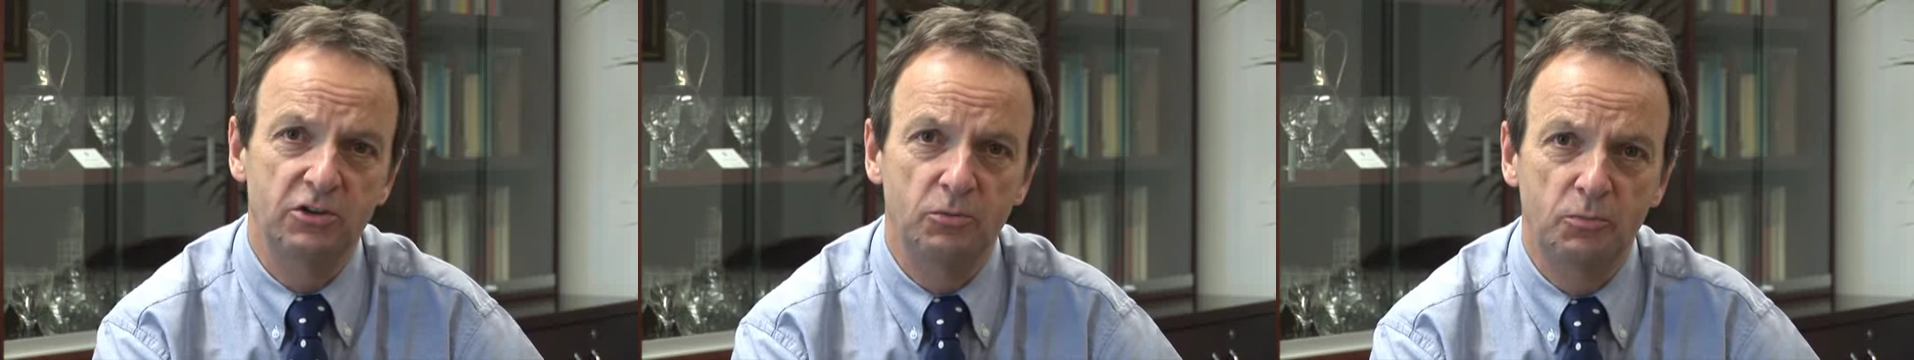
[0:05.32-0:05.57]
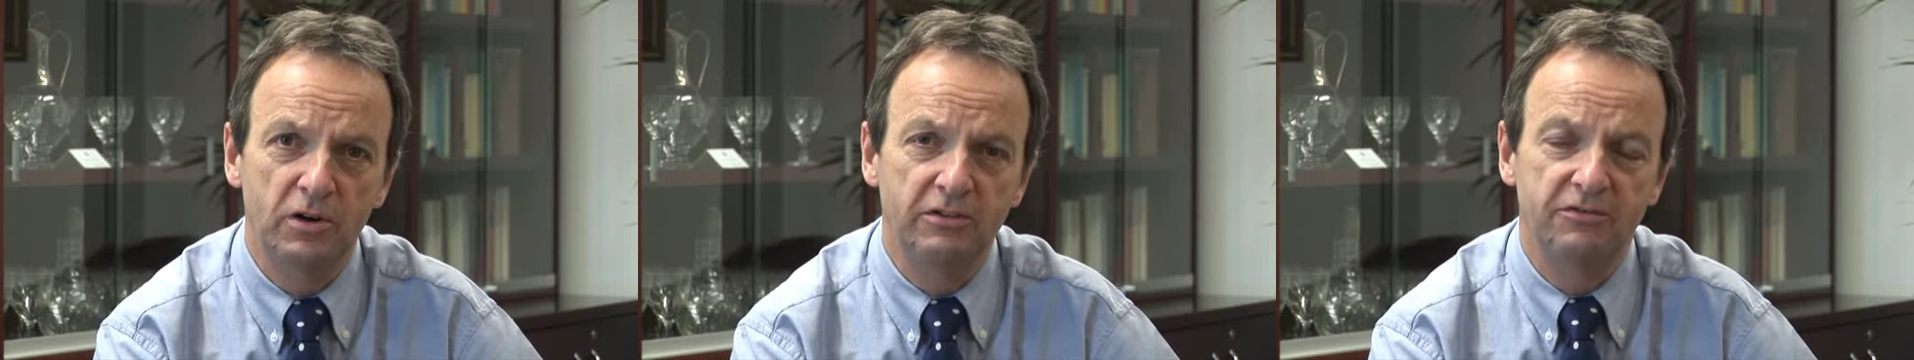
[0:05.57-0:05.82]
you
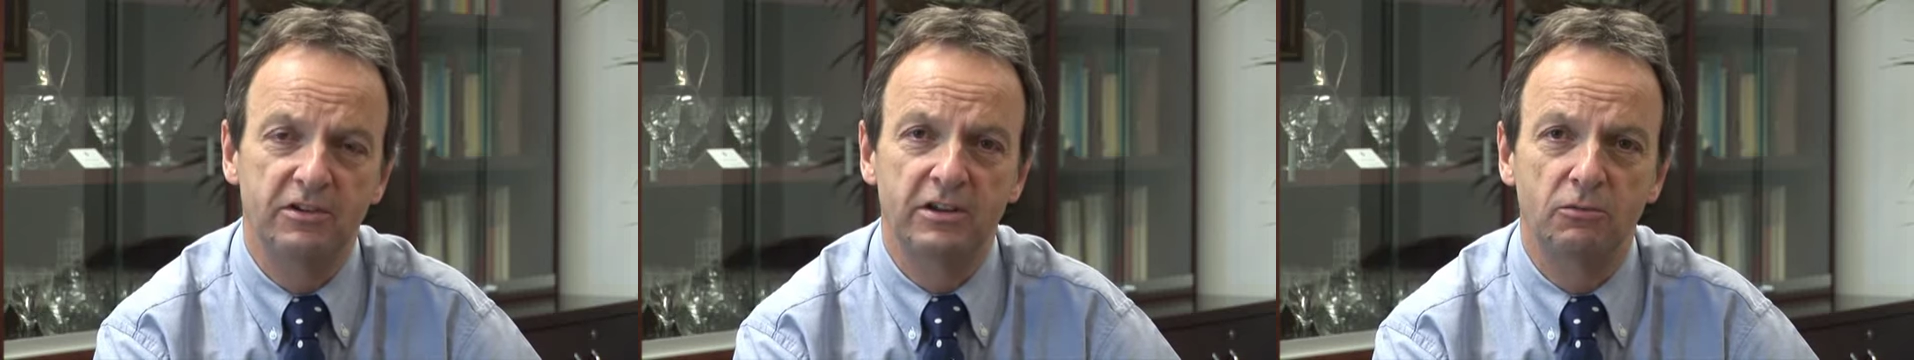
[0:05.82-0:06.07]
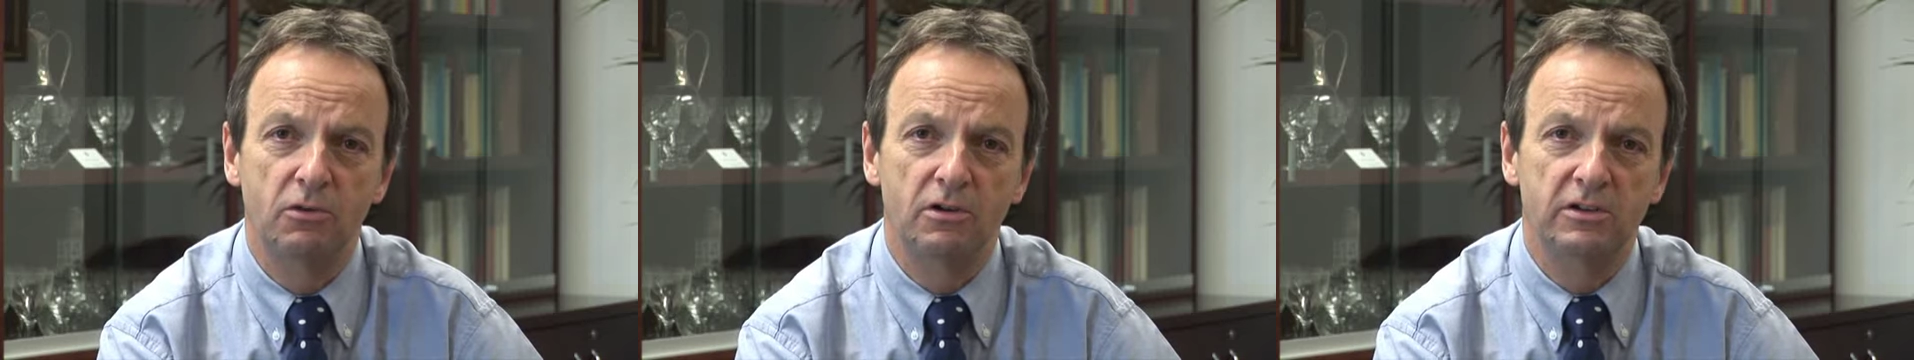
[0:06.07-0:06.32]
briefly
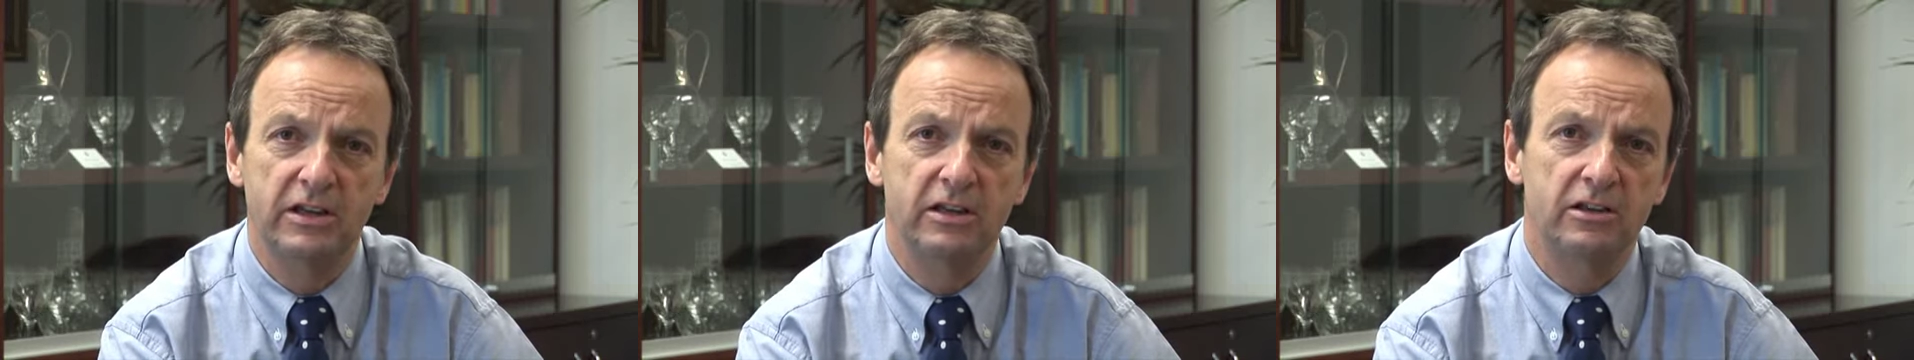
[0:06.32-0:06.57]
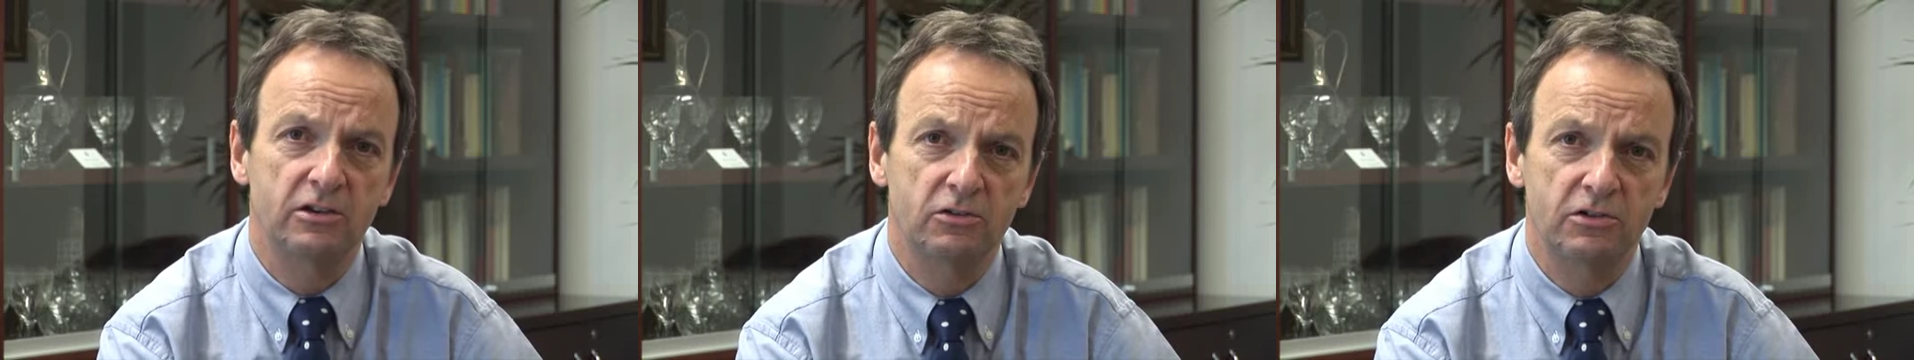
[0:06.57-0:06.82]
what
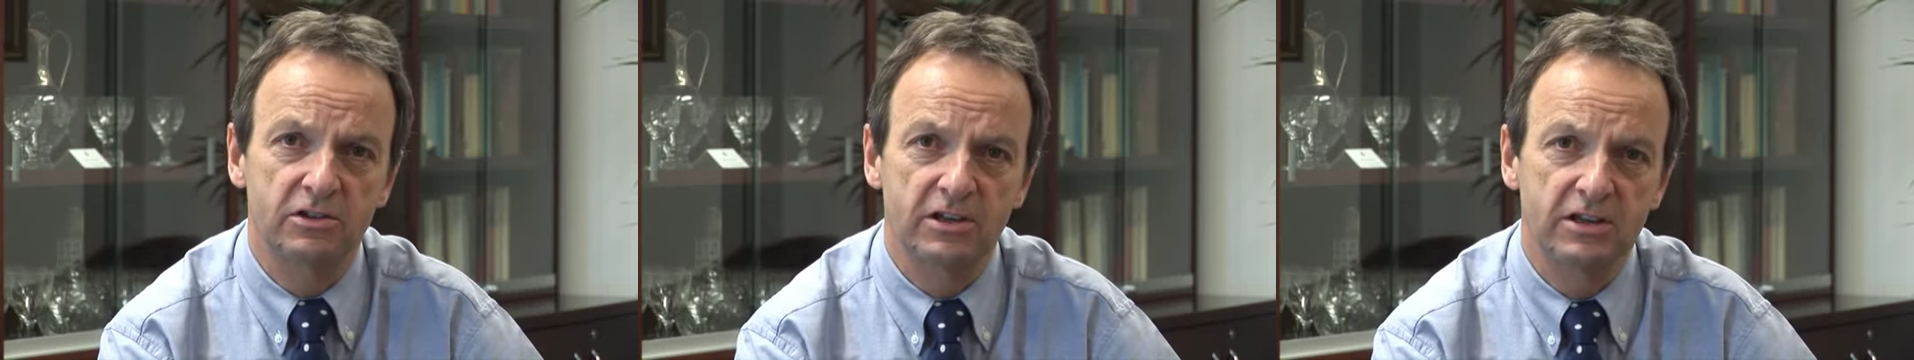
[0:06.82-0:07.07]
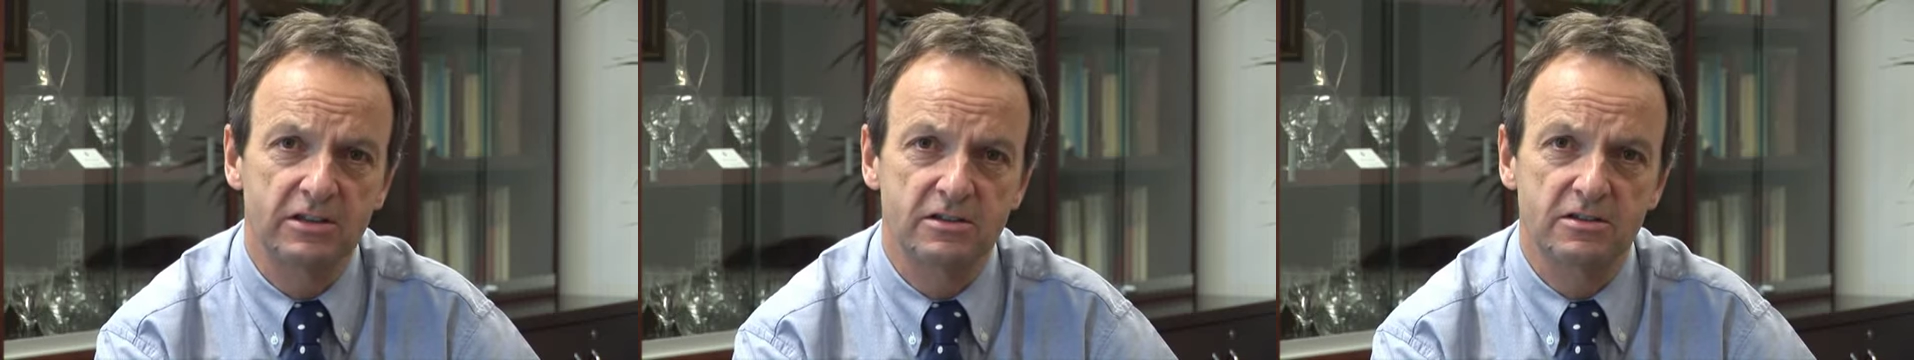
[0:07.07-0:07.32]
clinical audit
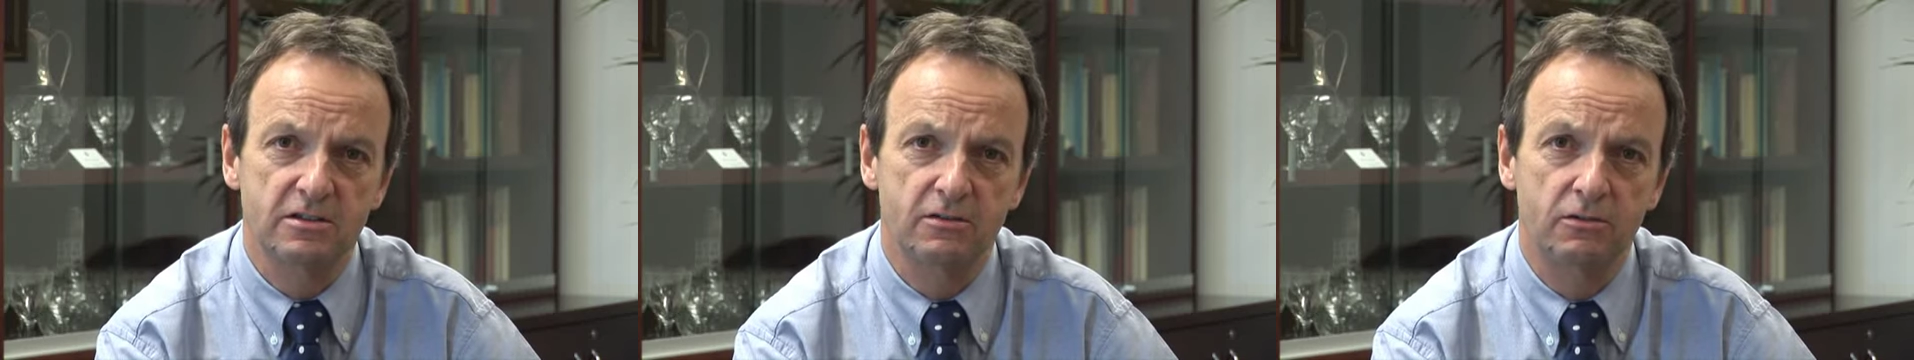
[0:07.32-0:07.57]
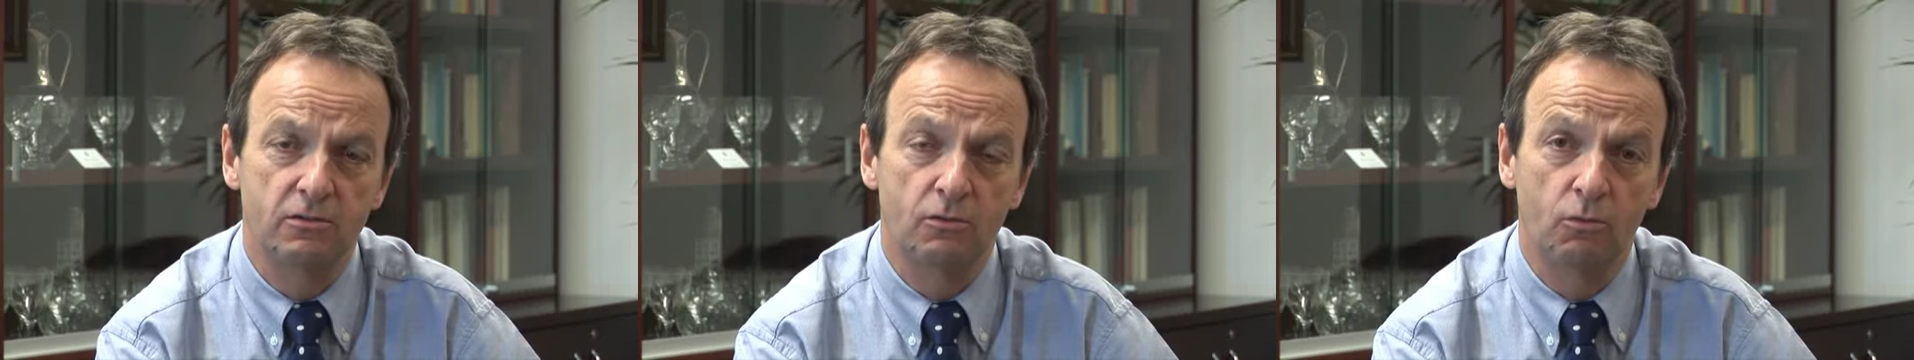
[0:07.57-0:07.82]
is,
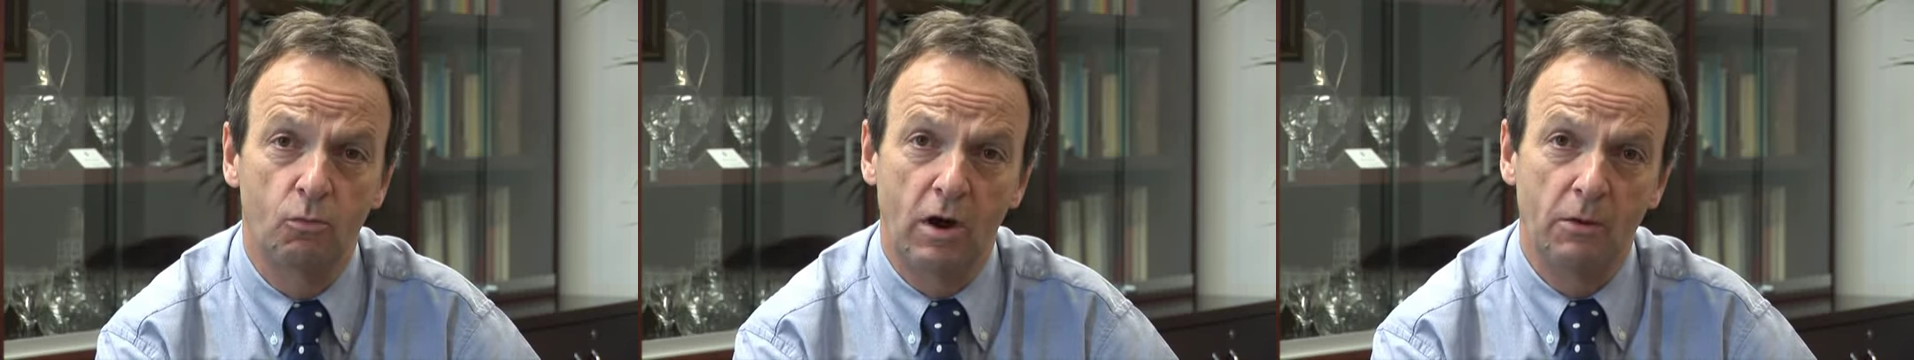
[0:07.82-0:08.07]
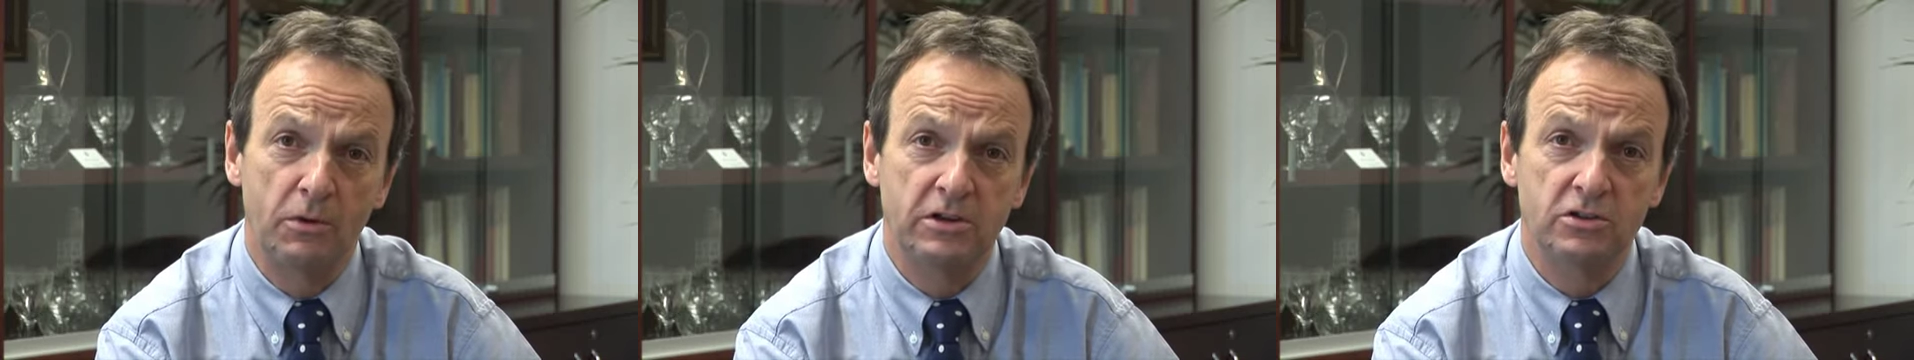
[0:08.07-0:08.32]
why
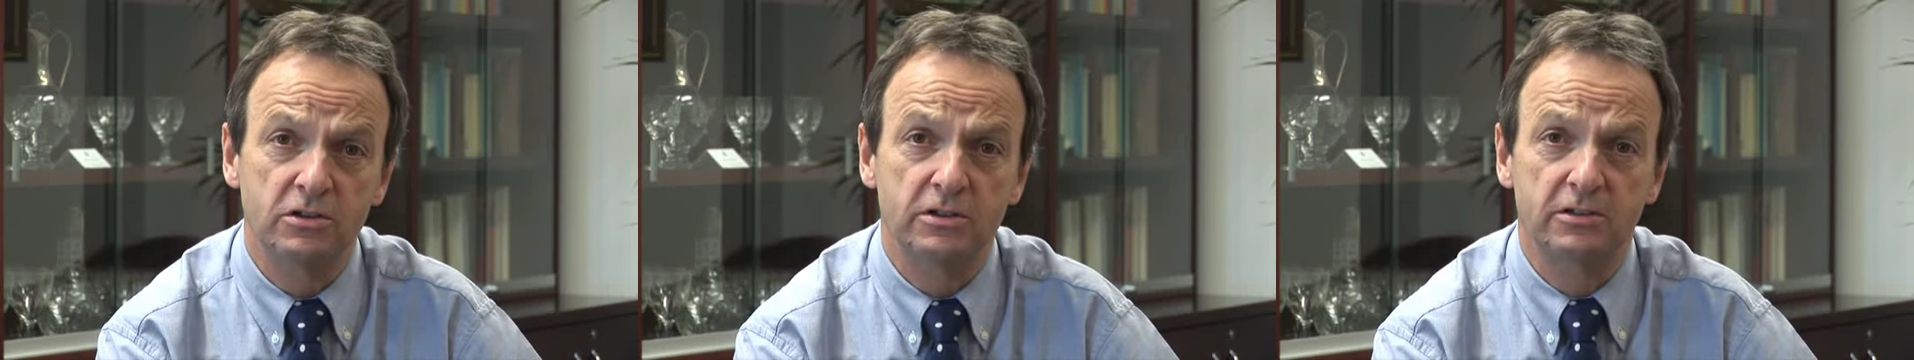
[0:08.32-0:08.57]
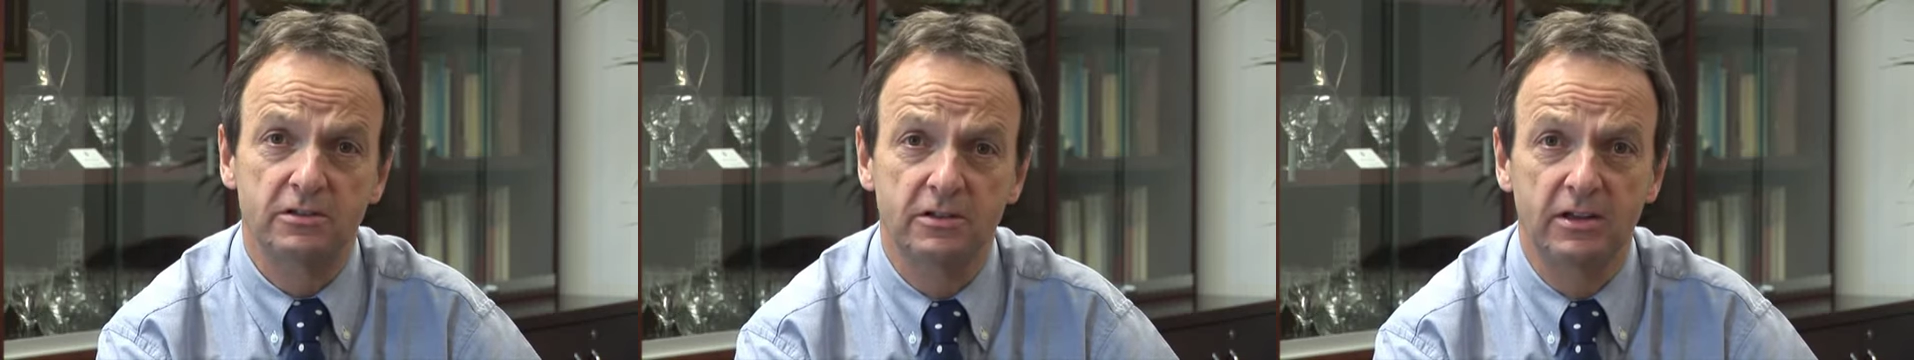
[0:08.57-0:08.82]
we do it,